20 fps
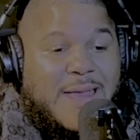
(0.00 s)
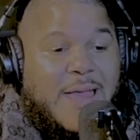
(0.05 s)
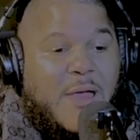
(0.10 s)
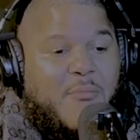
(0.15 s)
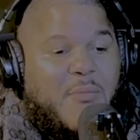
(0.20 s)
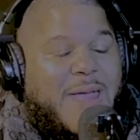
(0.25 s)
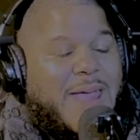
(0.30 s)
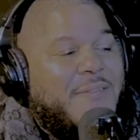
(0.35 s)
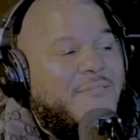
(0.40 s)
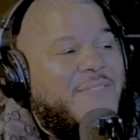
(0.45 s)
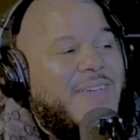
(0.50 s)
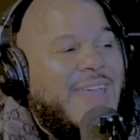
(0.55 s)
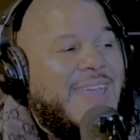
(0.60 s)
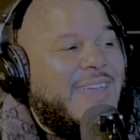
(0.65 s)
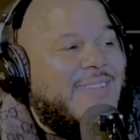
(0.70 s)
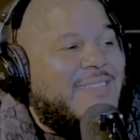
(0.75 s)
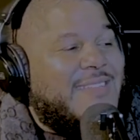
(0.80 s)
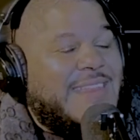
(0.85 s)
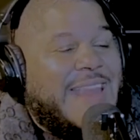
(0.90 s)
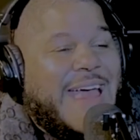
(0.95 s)
man,
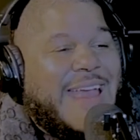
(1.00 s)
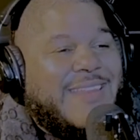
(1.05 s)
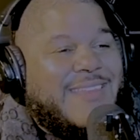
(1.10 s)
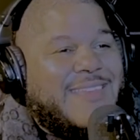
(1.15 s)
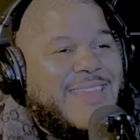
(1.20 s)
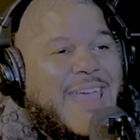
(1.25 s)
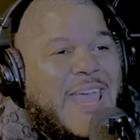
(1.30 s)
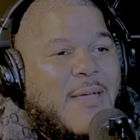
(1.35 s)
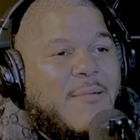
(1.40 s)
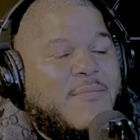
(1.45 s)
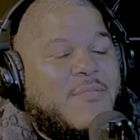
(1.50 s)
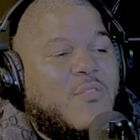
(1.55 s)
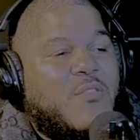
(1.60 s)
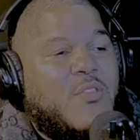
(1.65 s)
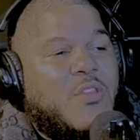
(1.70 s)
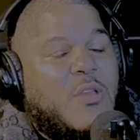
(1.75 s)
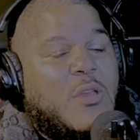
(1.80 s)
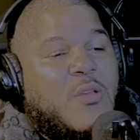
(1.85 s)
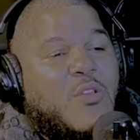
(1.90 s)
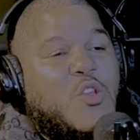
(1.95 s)
Vegas Knights games,
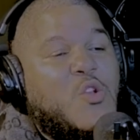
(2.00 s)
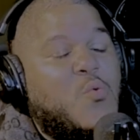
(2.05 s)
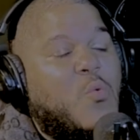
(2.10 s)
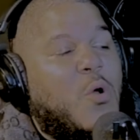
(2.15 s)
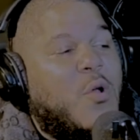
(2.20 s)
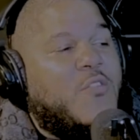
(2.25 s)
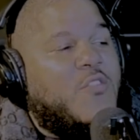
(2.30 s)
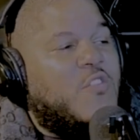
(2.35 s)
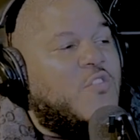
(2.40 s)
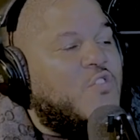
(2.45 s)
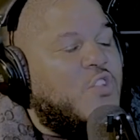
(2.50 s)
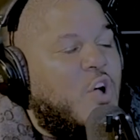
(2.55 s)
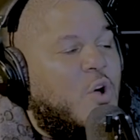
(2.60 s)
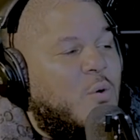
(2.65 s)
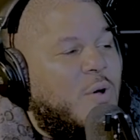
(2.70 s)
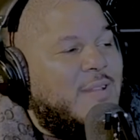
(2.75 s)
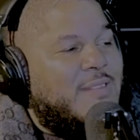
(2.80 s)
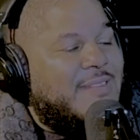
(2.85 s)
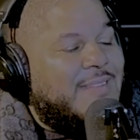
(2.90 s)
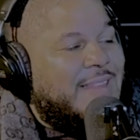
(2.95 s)
you weren't just
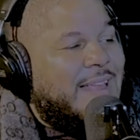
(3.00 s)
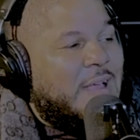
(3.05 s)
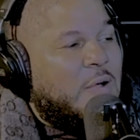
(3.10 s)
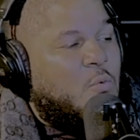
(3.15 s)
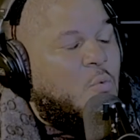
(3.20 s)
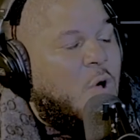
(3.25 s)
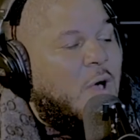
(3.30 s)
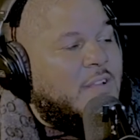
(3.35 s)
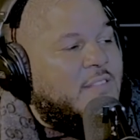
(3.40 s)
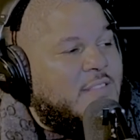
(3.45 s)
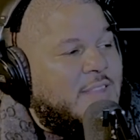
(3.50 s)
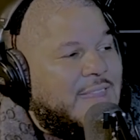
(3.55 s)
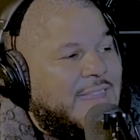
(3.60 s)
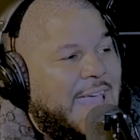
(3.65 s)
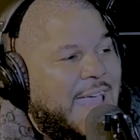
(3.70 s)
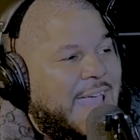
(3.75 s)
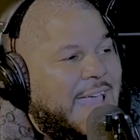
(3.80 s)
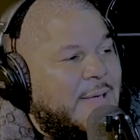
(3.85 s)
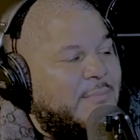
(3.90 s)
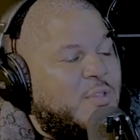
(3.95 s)
going to like watch the
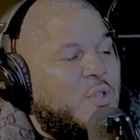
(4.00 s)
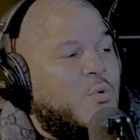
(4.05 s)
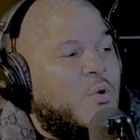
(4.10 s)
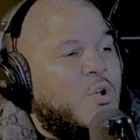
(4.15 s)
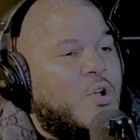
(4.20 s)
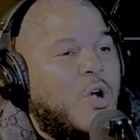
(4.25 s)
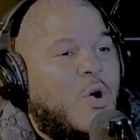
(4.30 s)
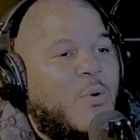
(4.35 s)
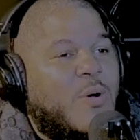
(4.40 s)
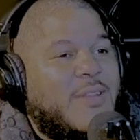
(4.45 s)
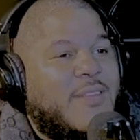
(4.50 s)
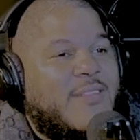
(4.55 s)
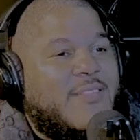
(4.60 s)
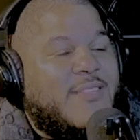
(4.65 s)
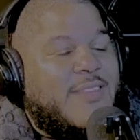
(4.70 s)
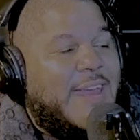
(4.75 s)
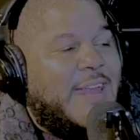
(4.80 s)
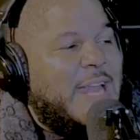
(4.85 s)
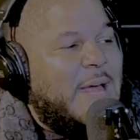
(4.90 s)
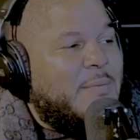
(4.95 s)
game, you were going to
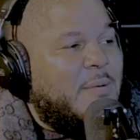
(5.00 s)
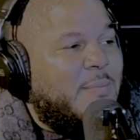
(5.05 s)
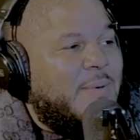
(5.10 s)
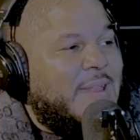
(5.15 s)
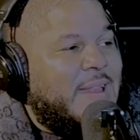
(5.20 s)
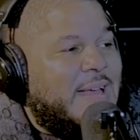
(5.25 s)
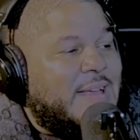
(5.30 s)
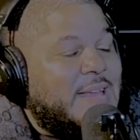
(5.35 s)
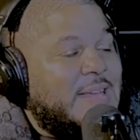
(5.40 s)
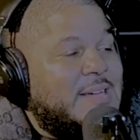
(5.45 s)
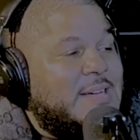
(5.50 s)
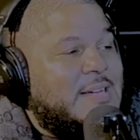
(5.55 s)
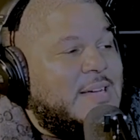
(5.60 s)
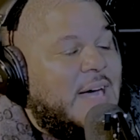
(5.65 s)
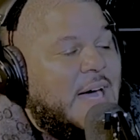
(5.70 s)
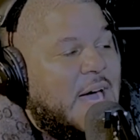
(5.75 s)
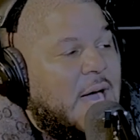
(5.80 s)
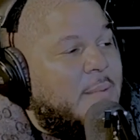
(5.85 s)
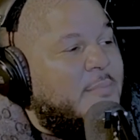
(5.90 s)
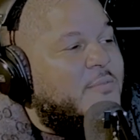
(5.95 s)
stand up and be like,
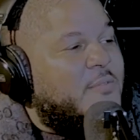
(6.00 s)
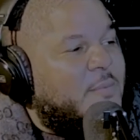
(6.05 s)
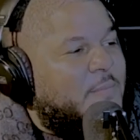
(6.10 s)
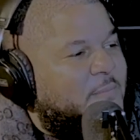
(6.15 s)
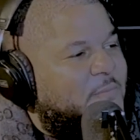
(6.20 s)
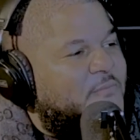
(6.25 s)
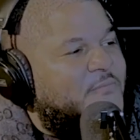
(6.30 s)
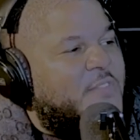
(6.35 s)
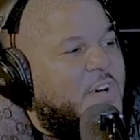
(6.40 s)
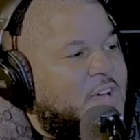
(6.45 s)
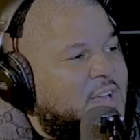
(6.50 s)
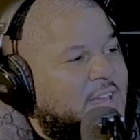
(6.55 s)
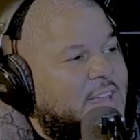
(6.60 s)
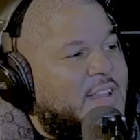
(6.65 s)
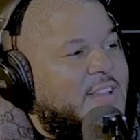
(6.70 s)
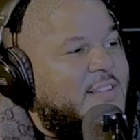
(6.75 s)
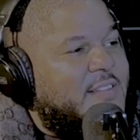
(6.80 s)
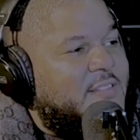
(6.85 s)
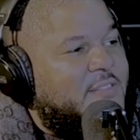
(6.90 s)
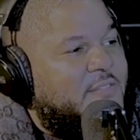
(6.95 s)
I'm from fucking
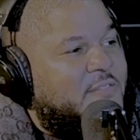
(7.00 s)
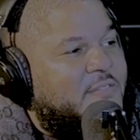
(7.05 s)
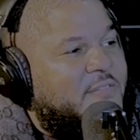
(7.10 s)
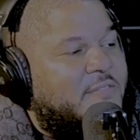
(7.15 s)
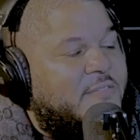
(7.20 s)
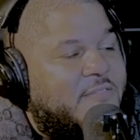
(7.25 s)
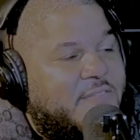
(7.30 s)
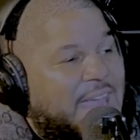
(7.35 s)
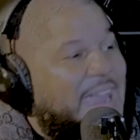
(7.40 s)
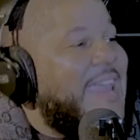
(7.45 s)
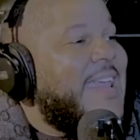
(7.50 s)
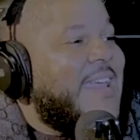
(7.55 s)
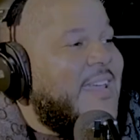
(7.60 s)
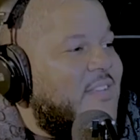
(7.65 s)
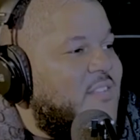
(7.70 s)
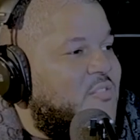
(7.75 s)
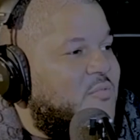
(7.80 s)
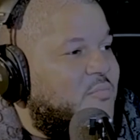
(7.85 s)
Vegas, bro.